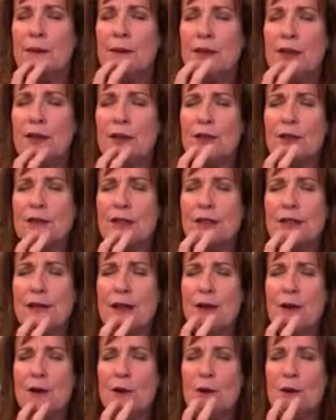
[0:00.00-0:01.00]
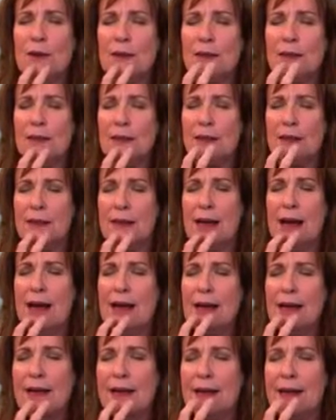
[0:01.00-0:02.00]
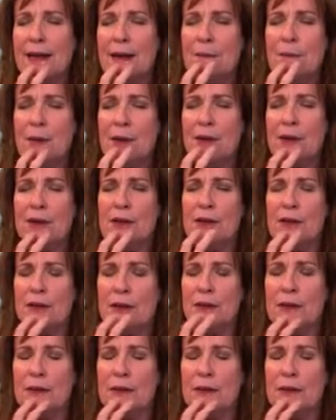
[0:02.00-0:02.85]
feel so unencumbered.